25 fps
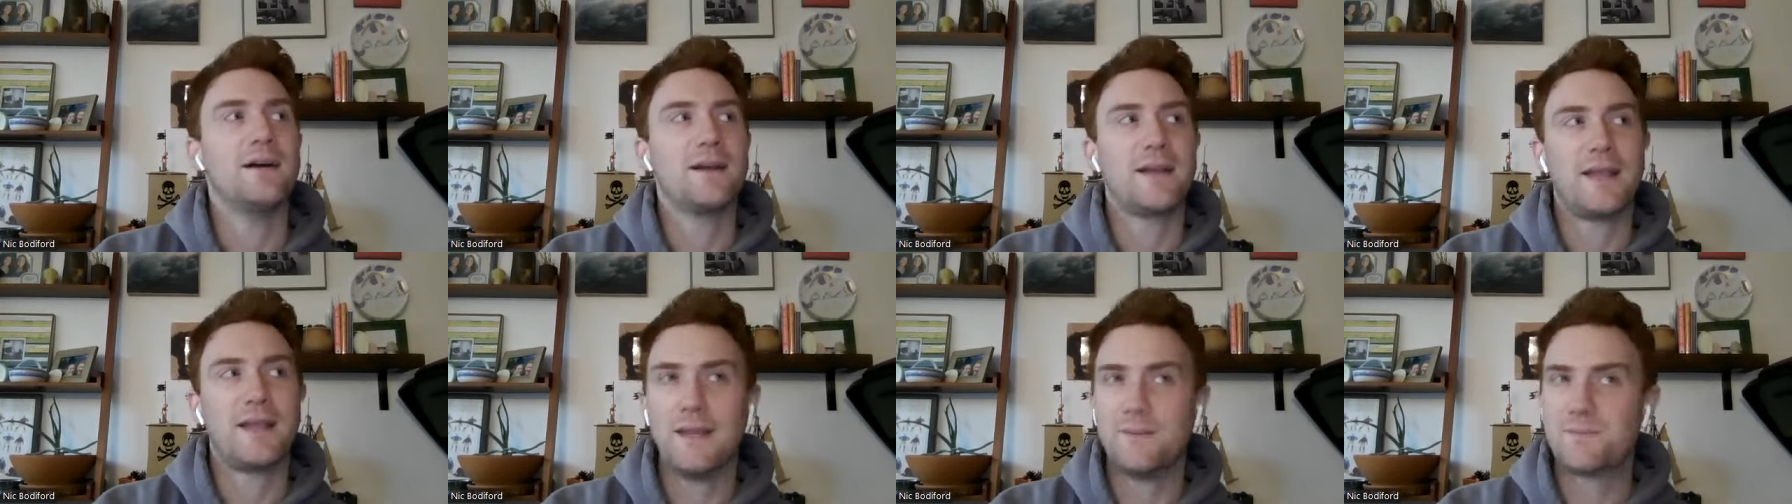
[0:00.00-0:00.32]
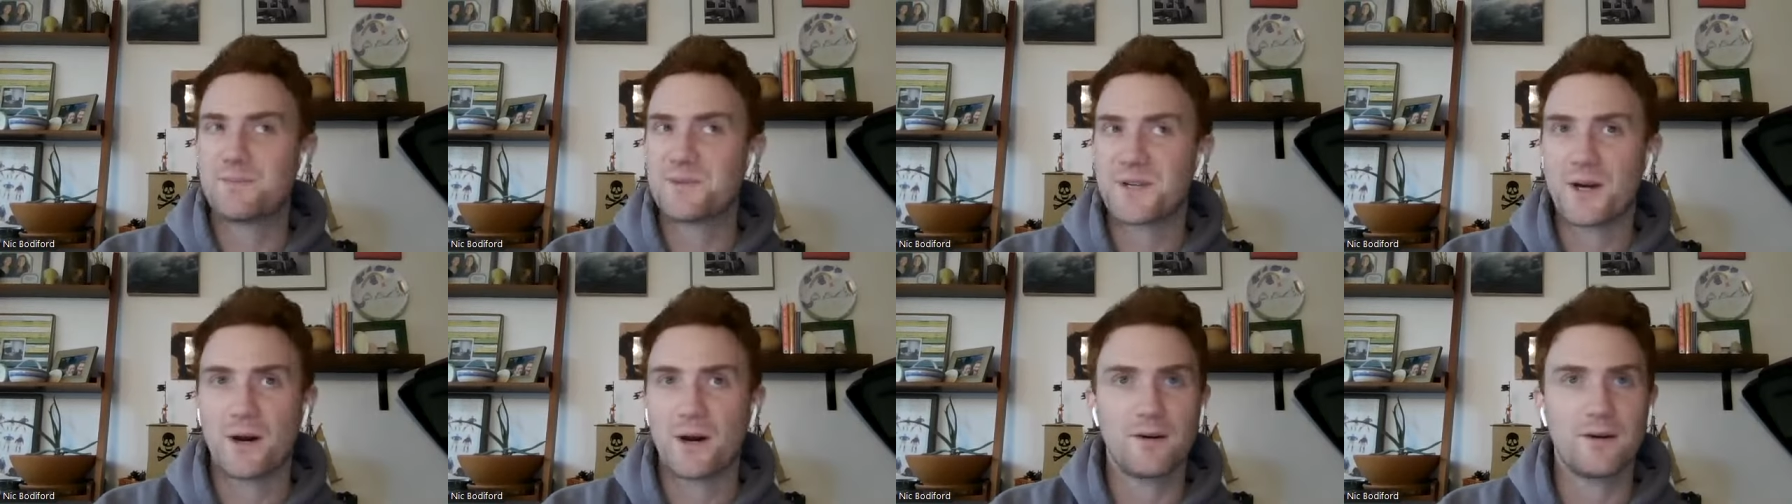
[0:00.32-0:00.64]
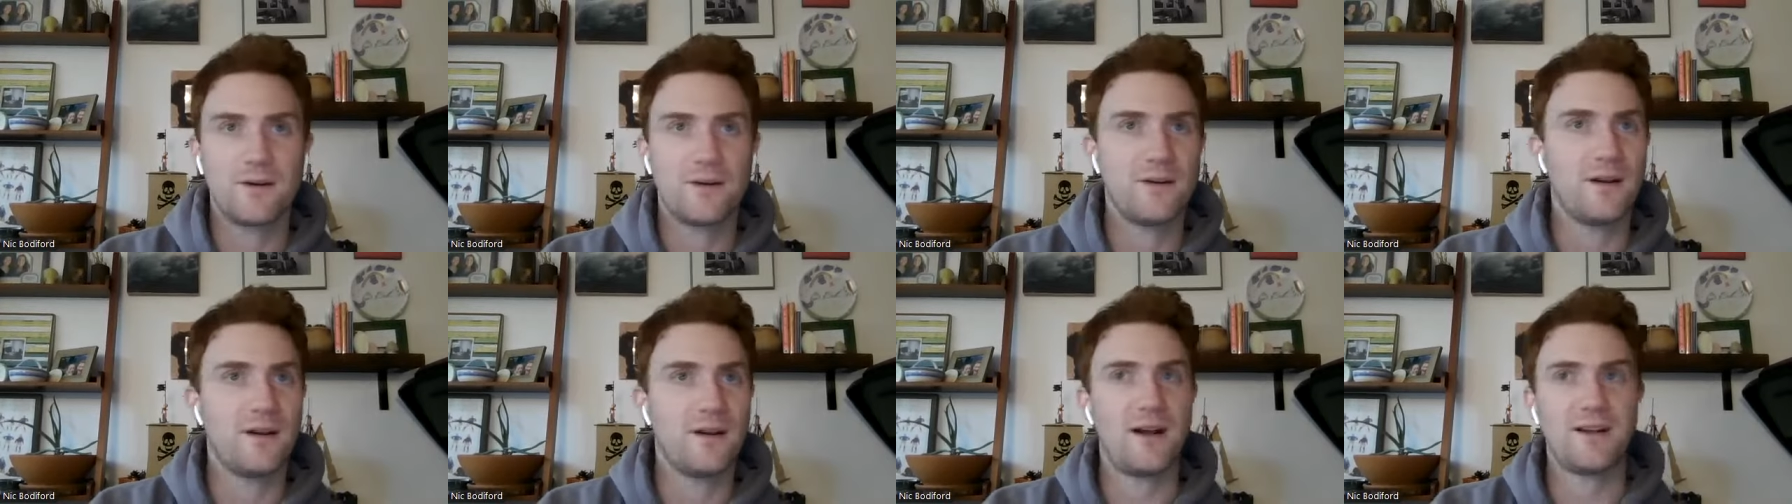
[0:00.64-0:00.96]
Keep
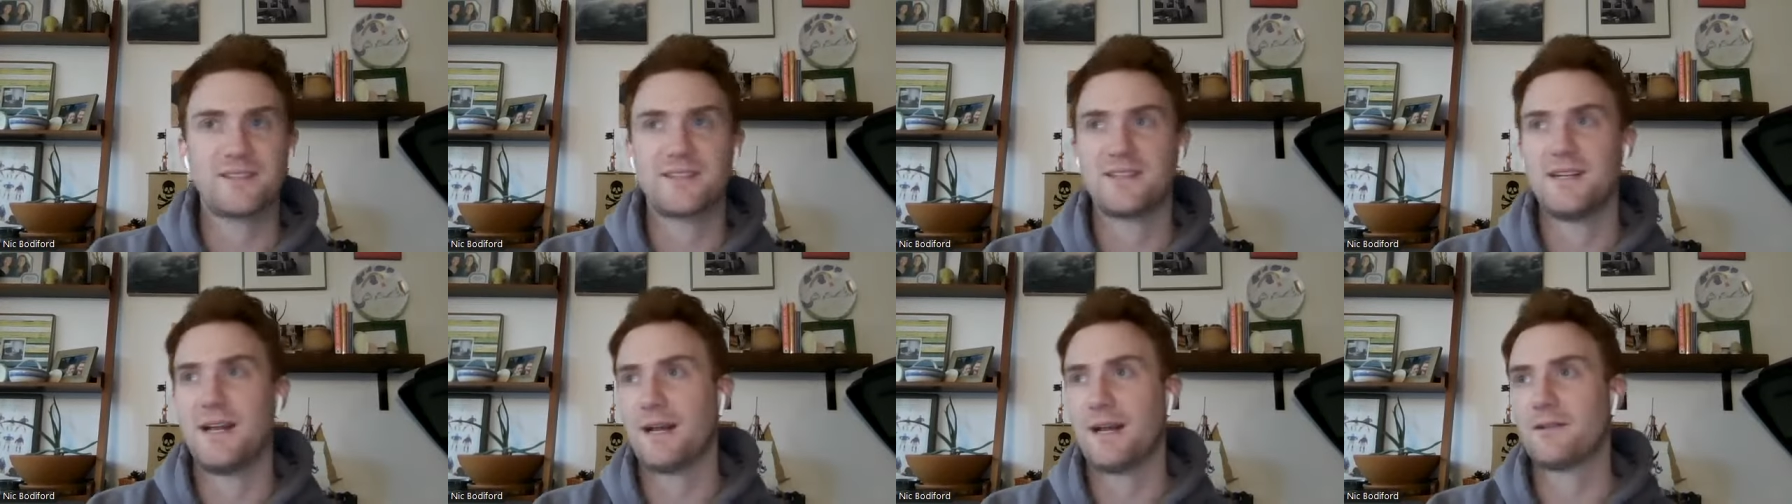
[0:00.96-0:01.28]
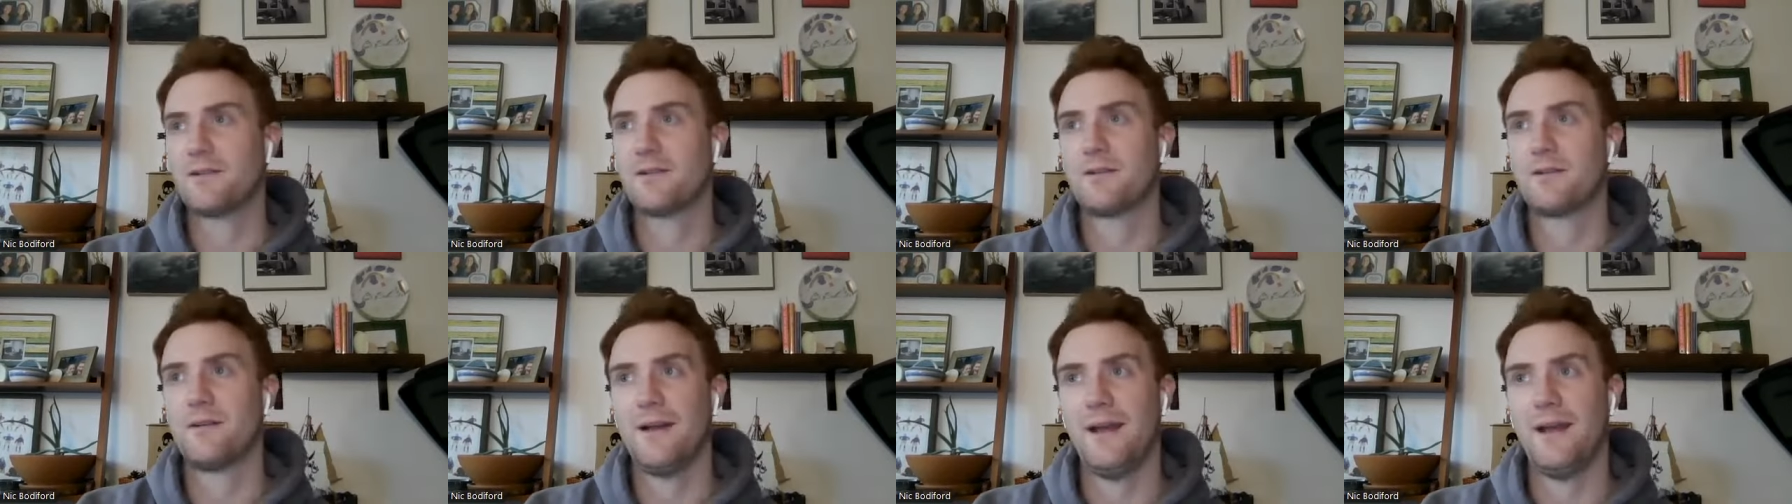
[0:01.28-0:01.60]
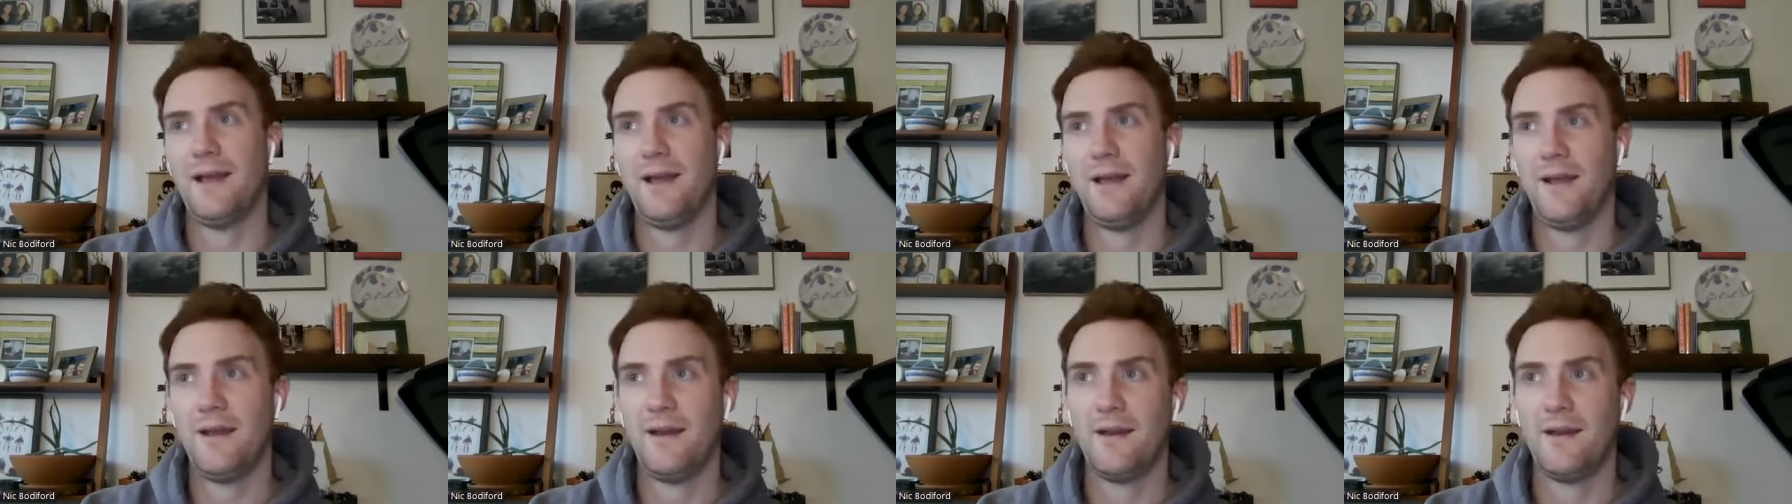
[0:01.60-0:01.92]
starting Austin Ekeler
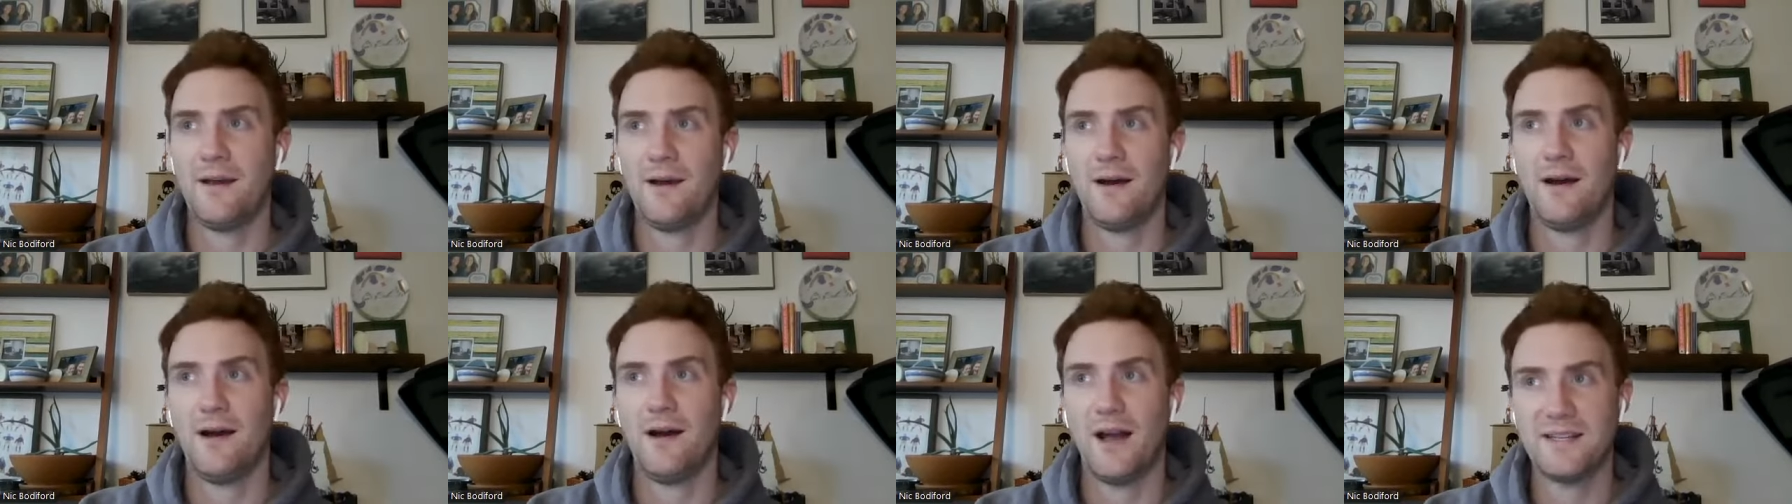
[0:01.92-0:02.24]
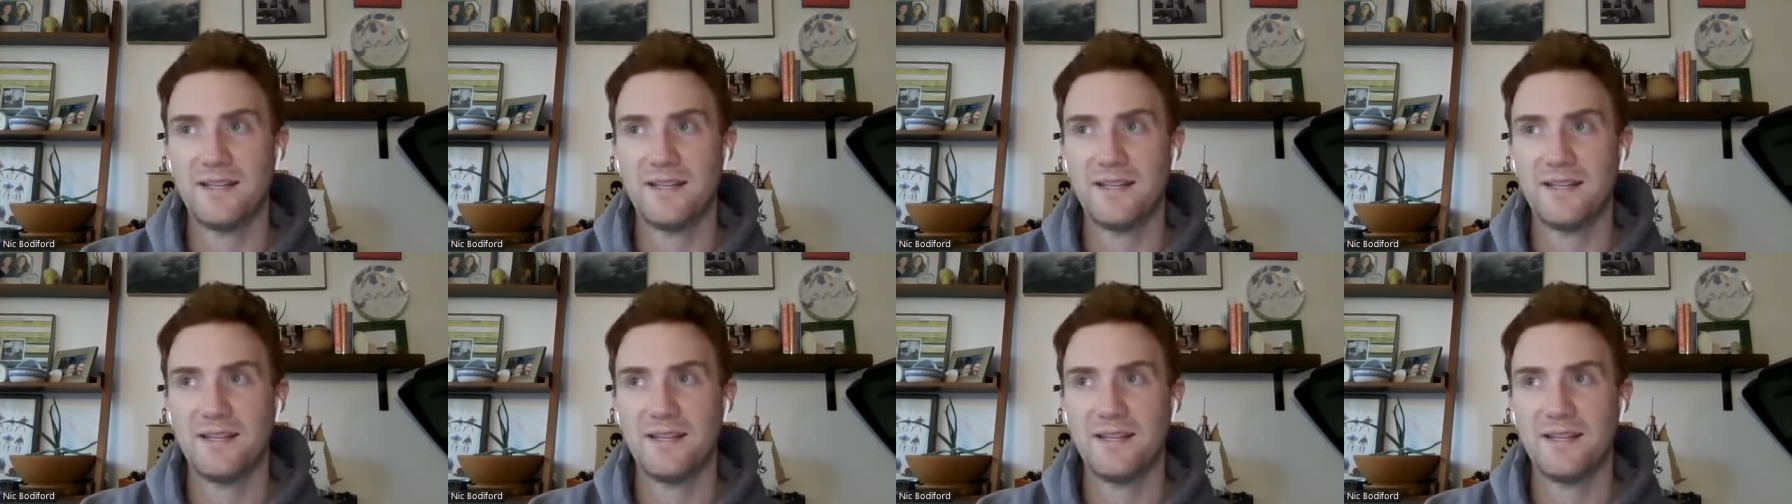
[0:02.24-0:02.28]
and uh,